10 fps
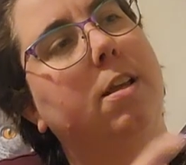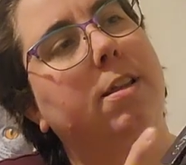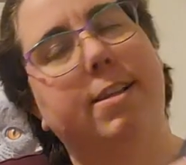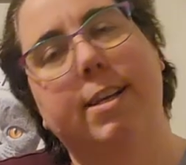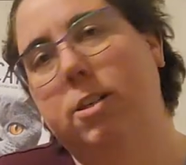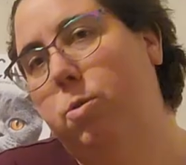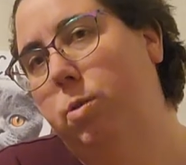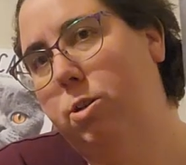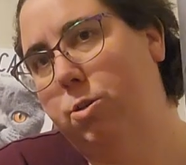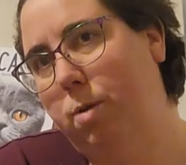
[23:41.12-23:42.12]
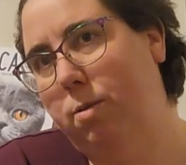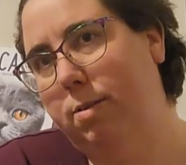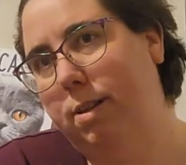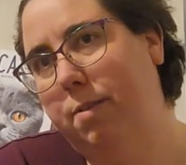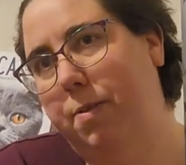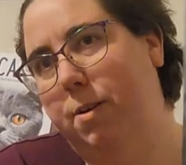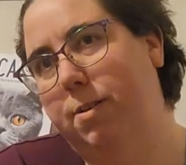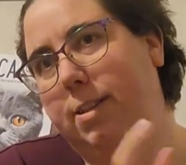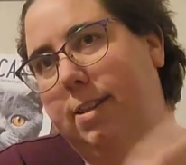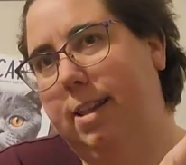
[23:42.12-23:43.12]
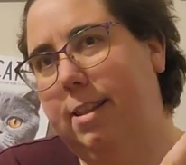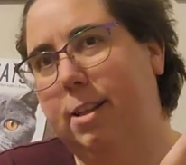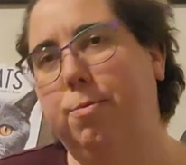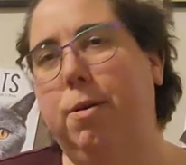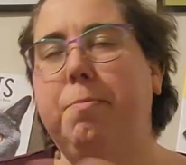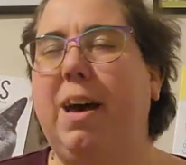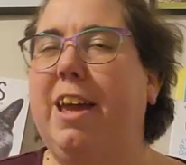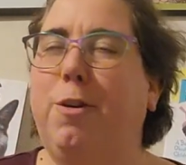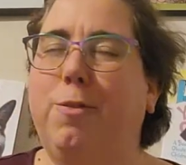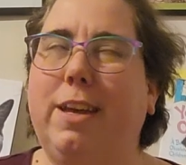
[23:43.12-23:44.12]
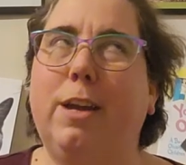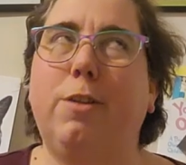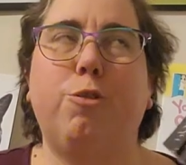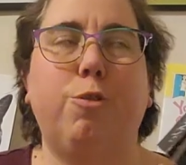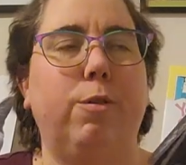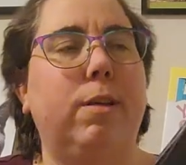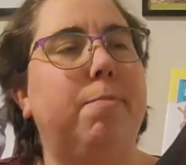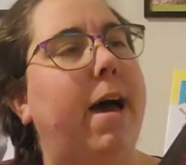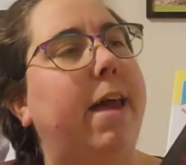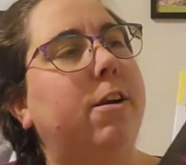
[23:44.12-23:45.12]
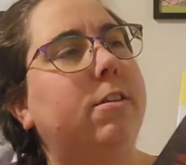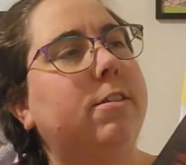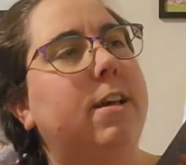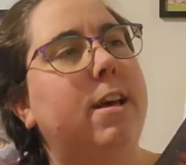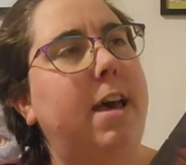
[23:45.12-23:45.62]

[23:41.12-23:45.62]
Six Scorched Roses first and then this one, but I don't think it truly matters.